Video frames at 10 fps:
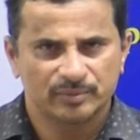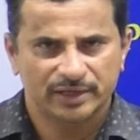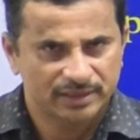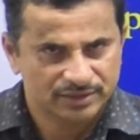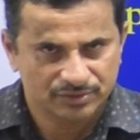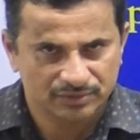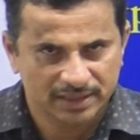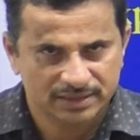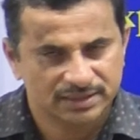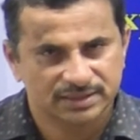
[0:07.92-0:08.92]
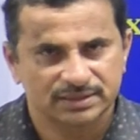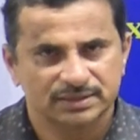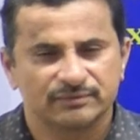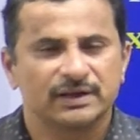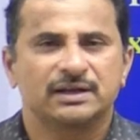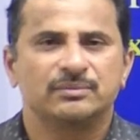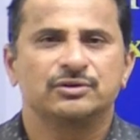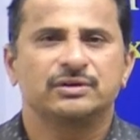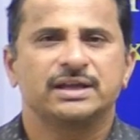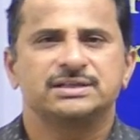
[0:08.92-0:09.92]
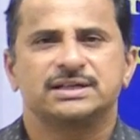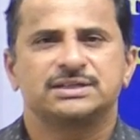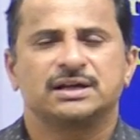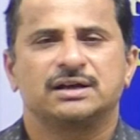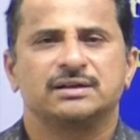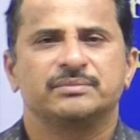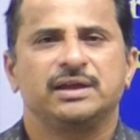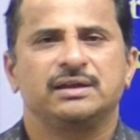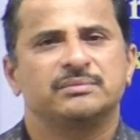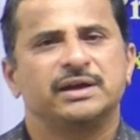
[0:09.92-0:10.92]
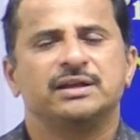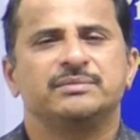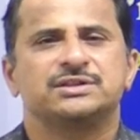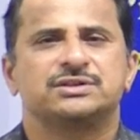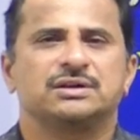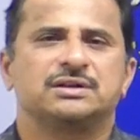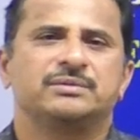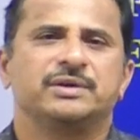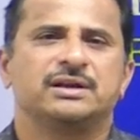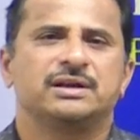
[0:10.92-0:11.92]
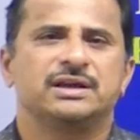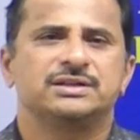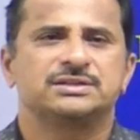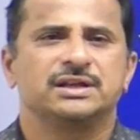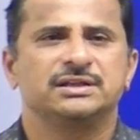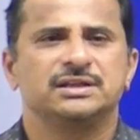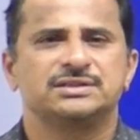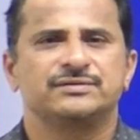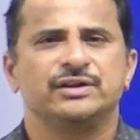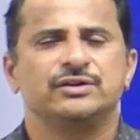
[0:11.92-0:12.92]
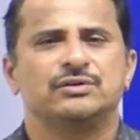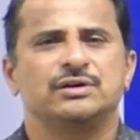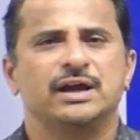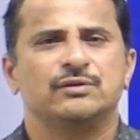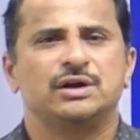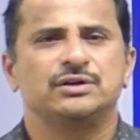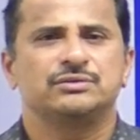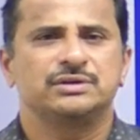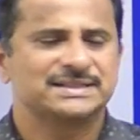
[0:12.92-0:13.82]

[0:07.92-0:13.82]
my dear students, welcome to KGH Academy. My name is Dr. B. Naresh. In this video, I want to